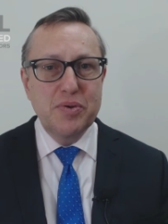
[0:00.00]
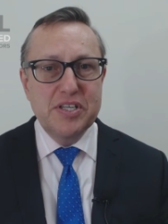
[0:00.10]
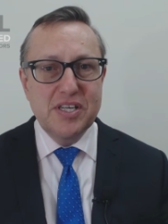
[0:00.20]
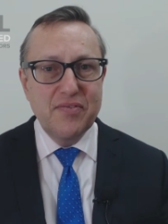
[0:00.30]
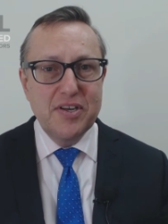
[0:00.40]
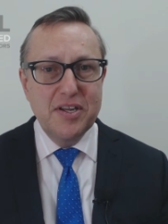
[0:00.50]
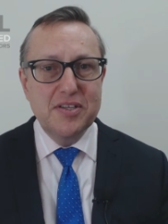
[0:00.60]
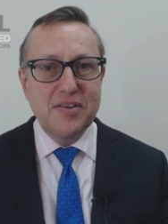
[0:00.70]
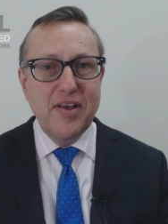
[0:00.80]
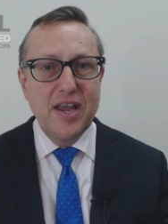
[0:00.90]
27
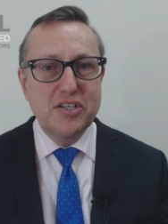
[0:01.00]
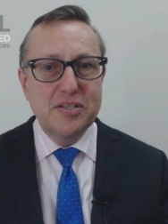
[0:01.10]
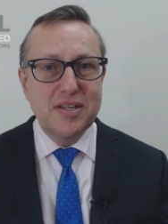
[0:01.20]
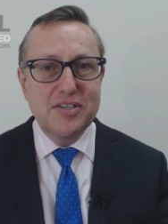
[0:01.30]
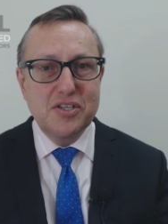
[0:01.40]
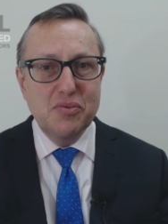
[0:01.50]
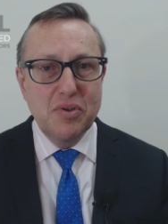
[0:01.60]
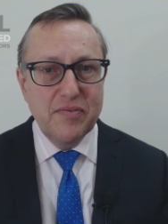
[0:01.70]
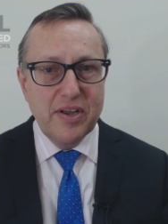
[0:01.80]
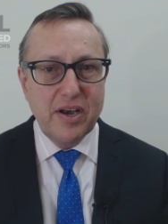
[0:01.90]
years of age and they're still
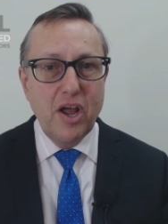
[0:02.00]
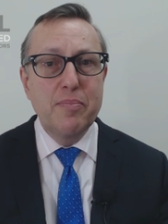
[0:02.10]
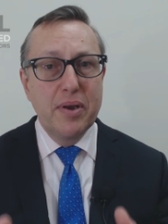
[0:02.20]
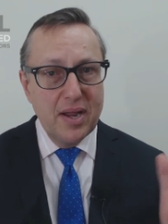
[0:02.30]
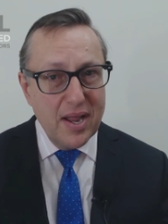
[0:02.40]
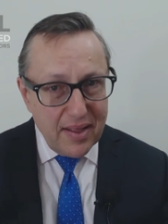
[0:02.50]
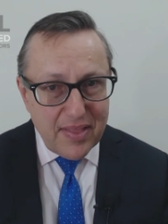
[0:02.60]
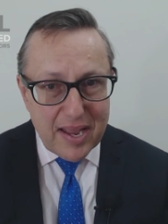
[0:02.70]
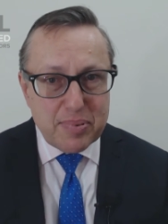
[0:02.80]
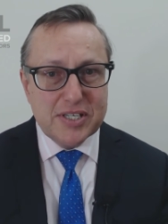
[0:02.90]
living at home, but
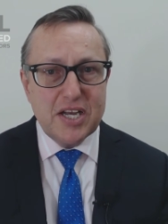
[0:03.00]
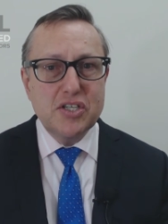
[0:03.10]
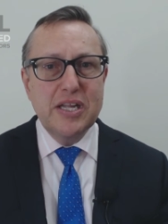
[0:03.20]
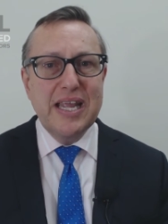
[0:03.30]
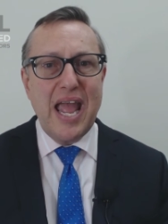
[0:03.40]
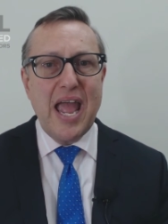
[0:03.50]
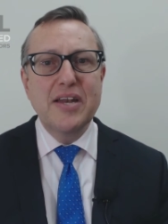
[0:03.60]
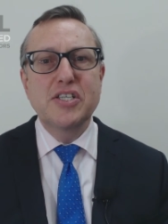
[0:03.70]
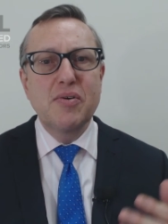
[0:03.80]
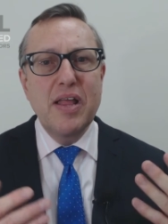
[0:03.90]
they potentially
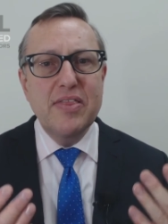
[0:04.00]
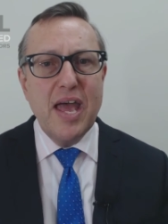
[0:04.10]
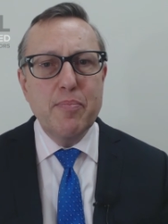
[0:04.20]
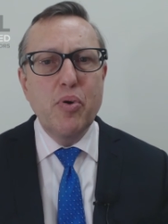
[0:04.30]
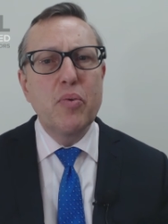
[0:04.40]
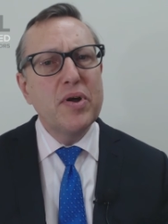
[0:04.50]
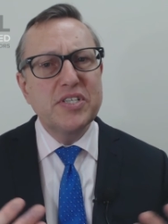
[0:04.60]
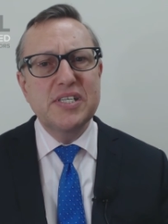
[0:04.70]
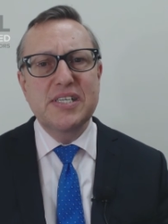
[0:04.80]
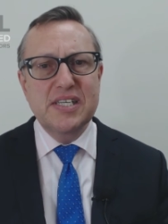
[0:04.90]
can. So at that point,
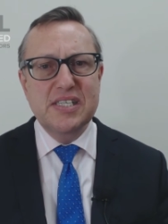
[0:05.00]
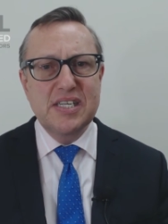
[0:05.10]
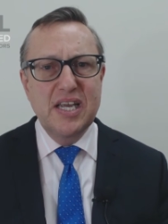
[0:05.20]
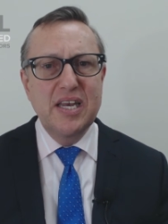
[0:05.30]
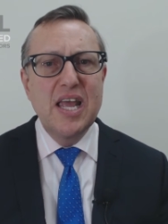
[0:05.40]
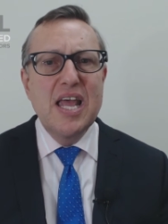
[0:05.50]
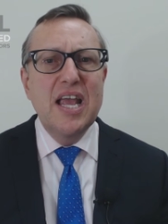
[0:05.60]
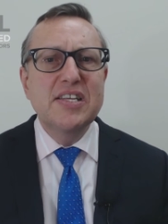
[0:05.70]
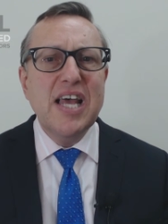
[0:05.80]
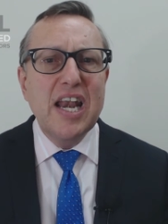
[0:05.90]
once they're 16,
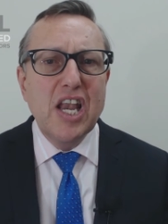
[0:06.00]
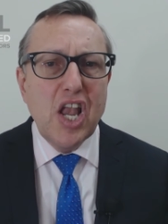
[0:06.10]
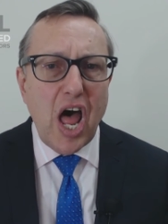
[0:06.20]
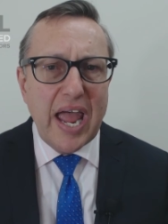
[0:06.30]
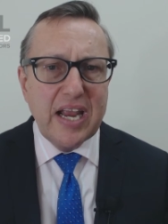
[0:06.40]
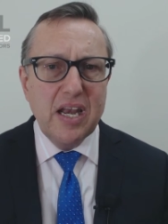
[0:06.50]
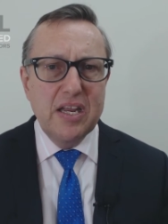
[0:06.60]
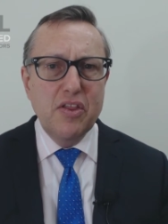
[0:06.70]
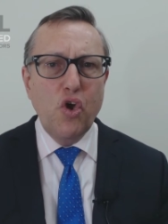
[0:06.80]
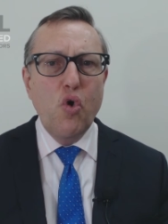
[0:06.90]
it's
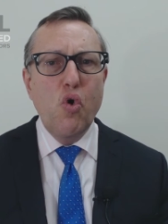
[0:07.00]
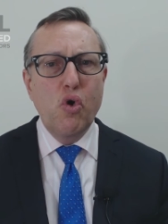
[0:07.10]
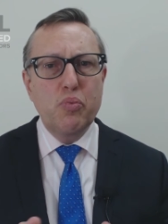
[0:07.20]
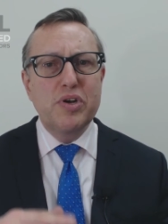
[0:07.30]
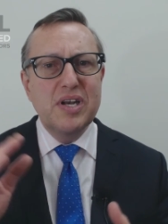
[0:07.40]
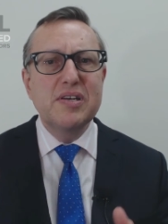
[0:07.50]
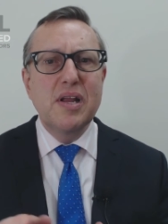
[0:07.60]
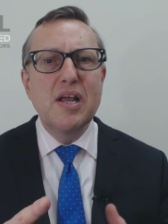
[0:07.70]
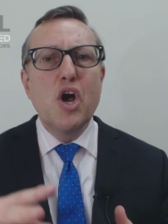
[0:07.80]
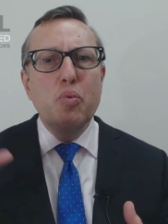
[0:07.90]
unlikely the court would,
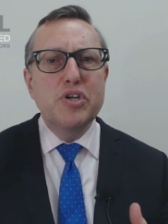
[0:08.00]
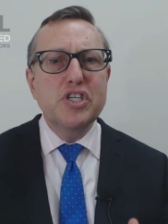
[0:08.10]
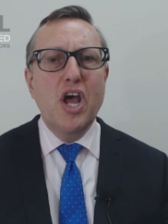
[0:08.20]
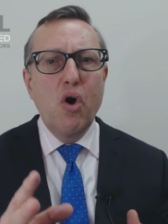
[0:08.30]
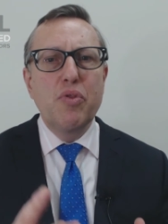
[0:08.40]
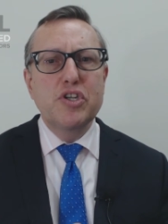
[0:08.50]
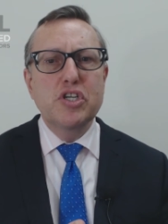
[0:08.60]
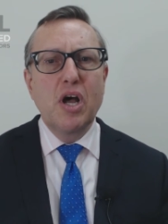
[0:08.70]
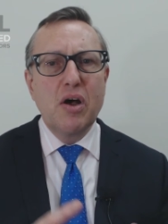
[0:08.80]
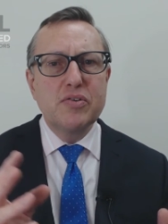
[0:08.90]
would tell the
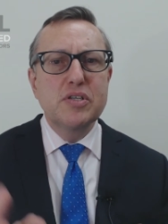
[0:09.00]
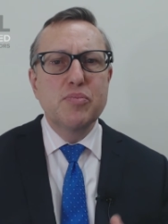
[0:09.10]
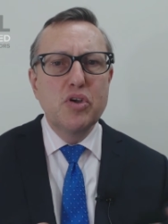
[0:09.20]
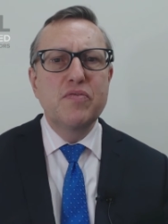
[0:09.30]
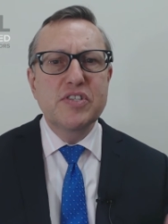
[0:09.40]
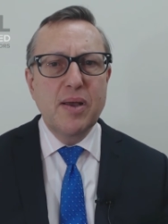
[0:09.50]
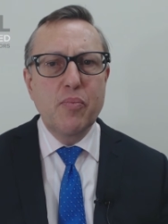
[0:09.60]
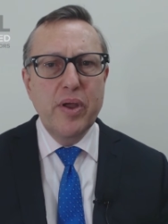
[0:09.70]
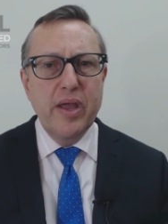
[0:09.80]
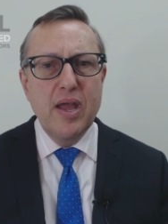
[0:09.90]
child to move
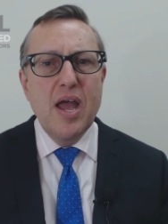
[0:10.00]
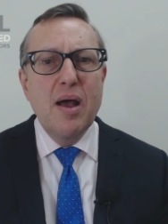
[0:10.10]
somewhere